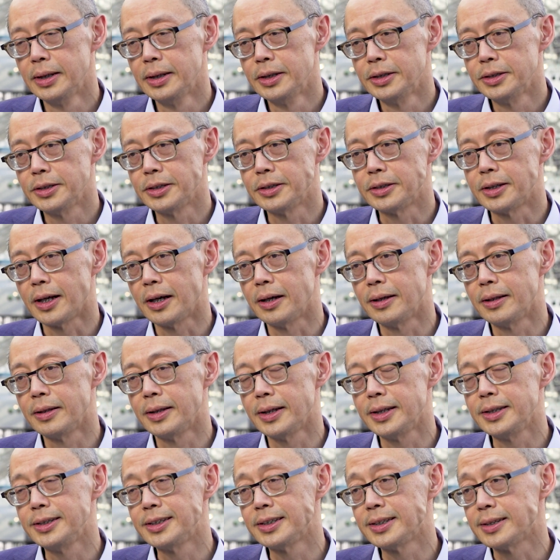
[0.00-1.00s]
So
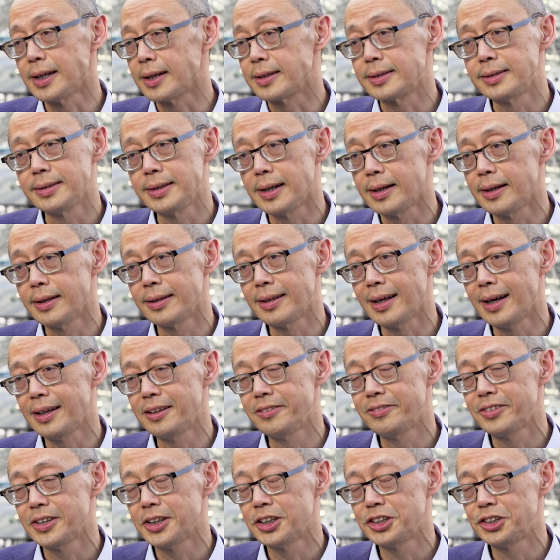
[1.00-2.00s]
this 60th
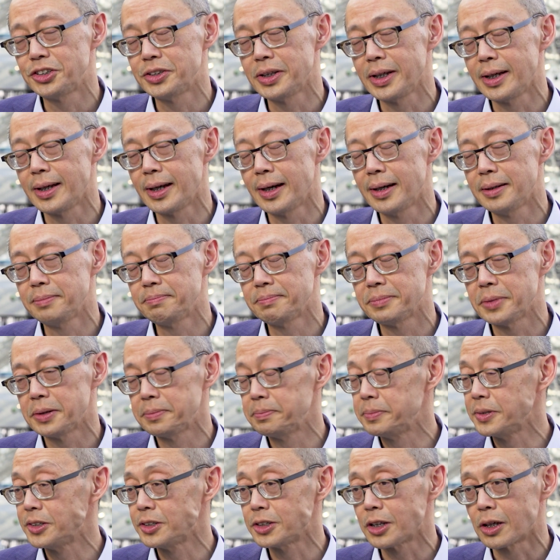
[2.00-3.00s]
anniversary year, a
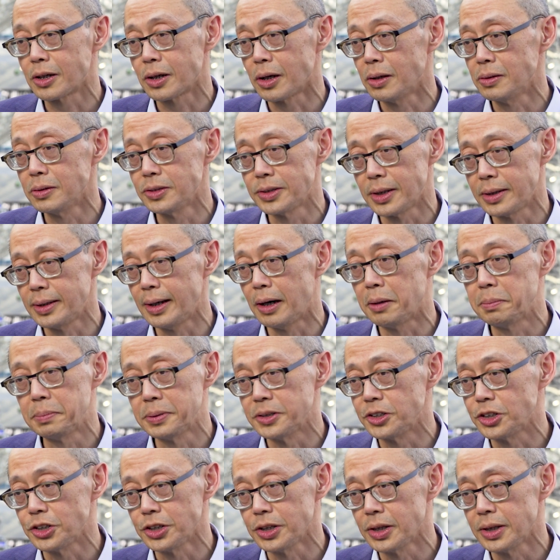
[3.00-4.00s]
golden
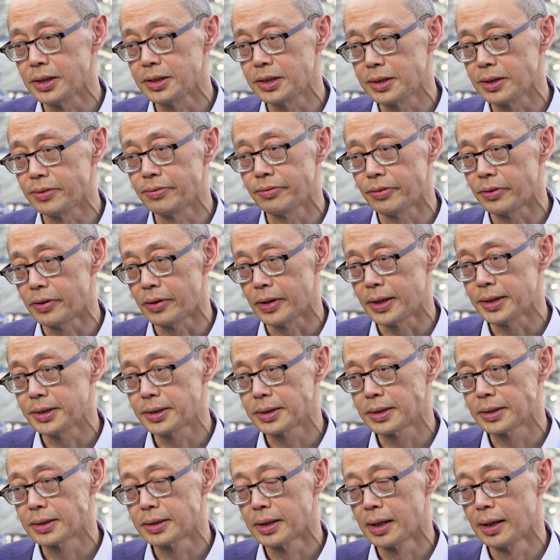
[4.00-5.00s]
opportunity for
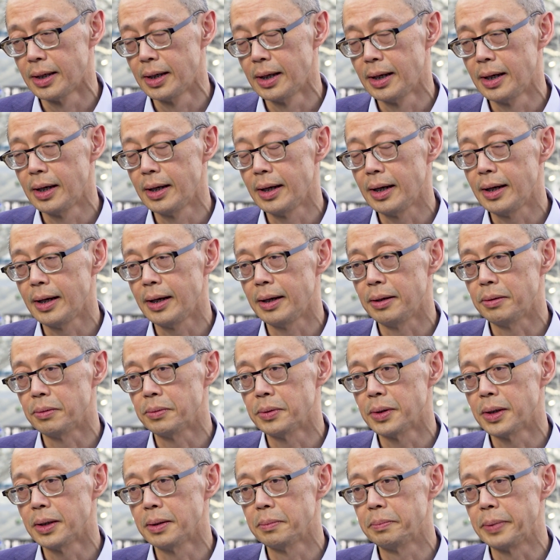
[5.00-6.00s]
us. It
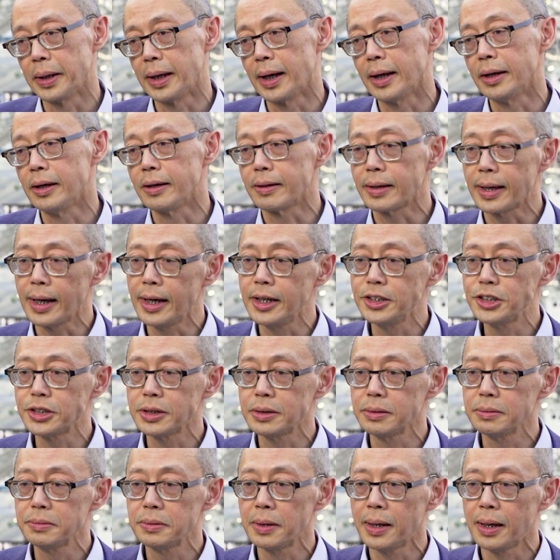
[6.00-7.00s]
will be an
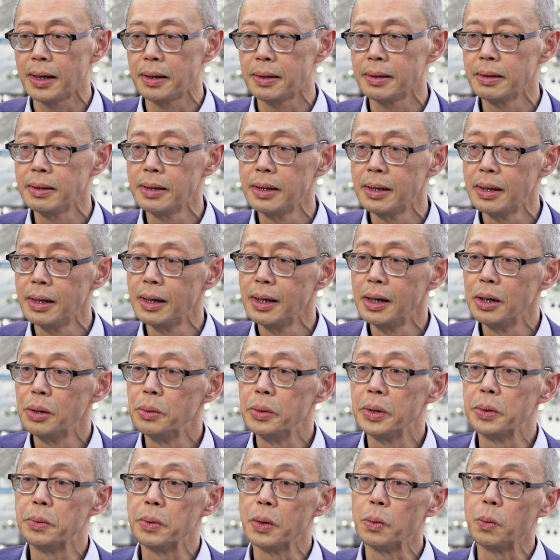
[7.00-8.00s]
occasion where
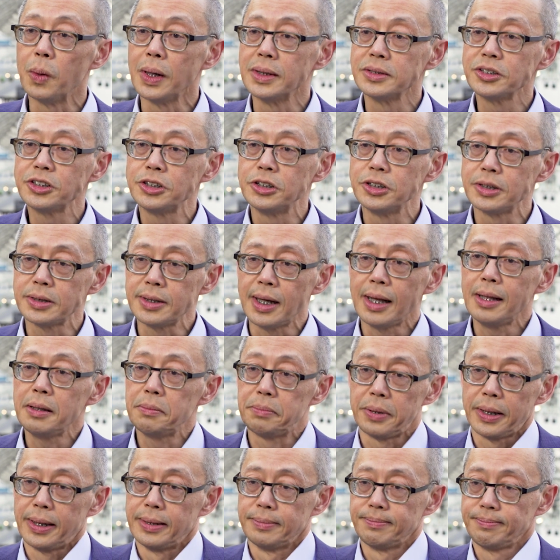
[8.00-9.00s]
we will want to
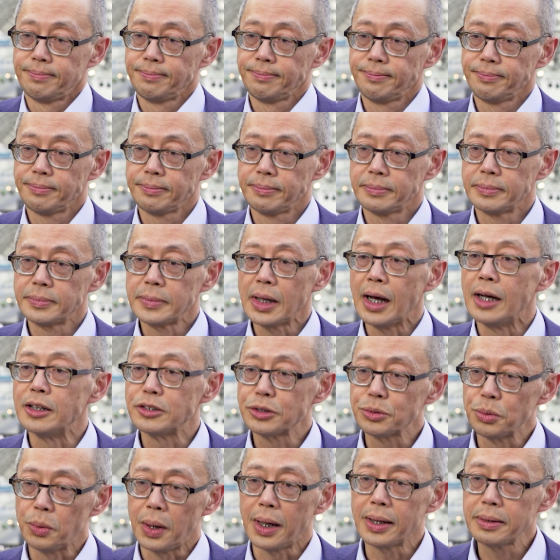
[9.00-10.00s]
celebrate
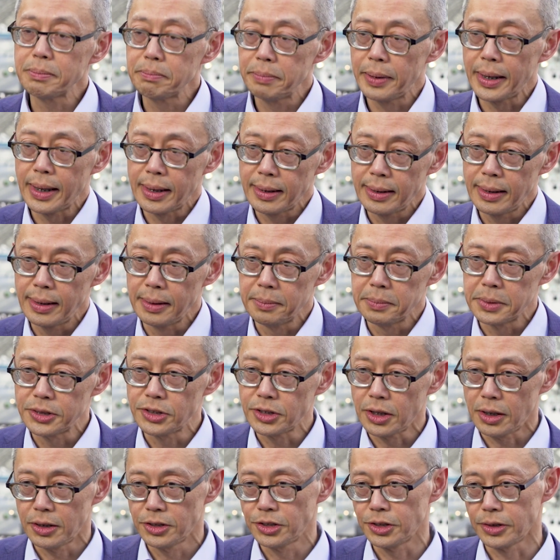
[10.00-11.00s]
as one big
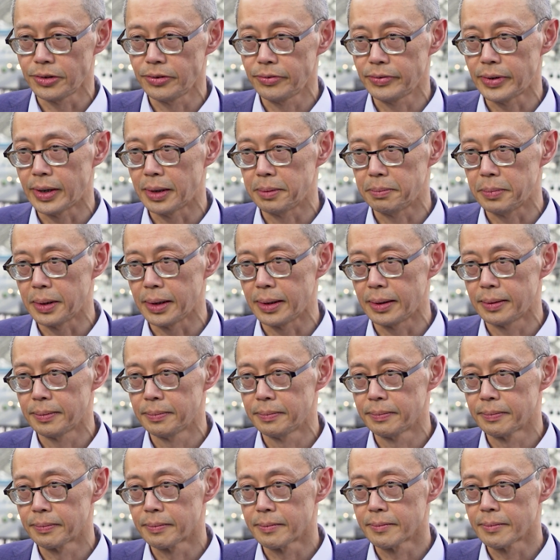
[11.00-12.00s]
haematology family
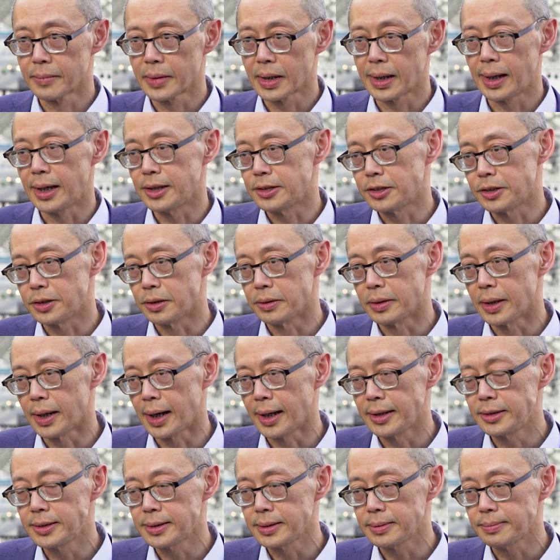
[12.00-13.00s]
that's
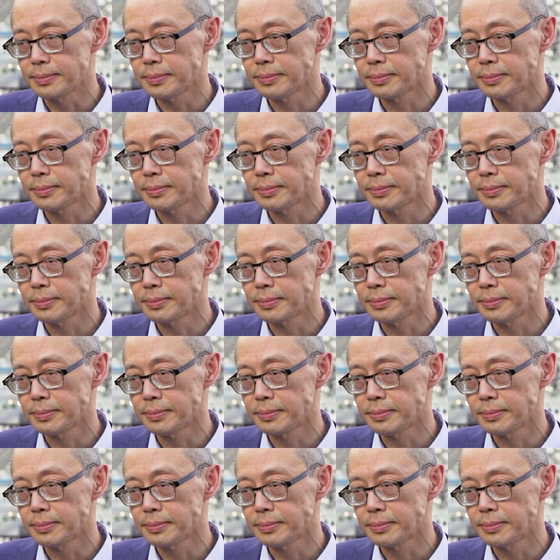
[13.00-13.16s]
united,